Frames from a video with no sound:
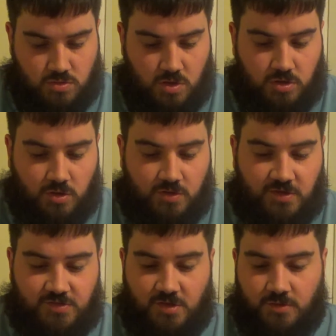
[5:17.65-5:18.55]
Unhook
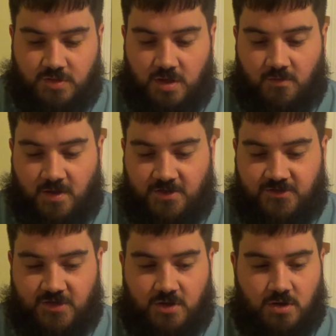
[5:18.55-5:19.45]
this little thing right
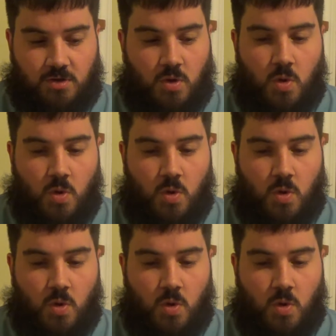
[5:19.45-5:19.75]
here.